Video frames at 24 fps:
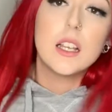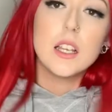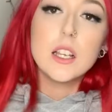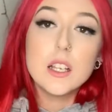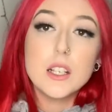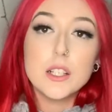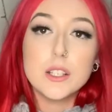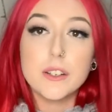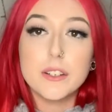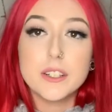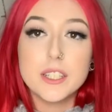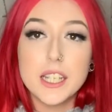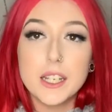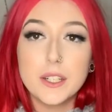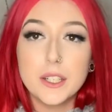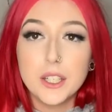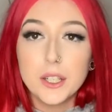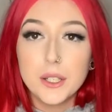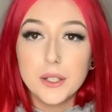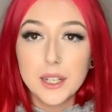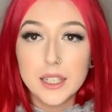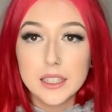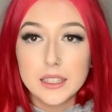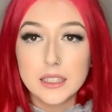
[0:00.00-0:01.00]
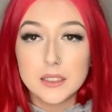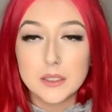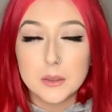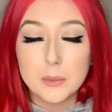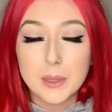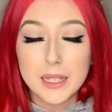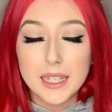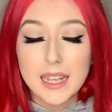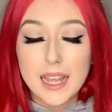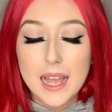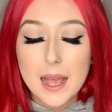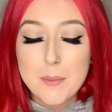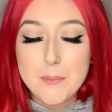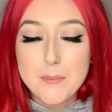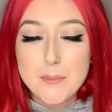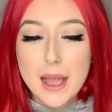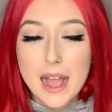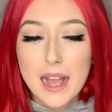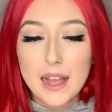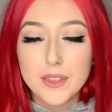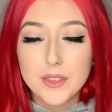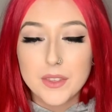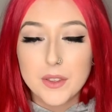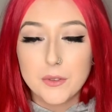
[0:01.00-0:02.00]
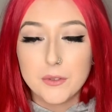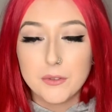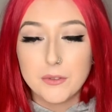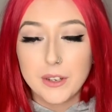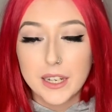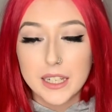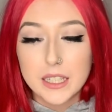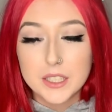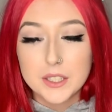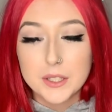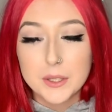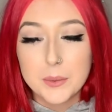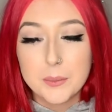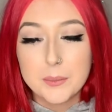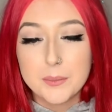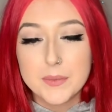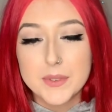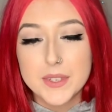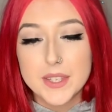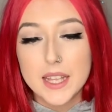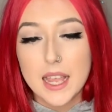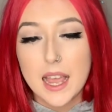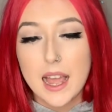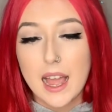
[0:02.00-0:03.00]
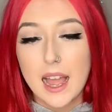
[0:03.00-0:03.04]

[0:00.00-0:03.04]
So I'll tell you a little bit about the victims.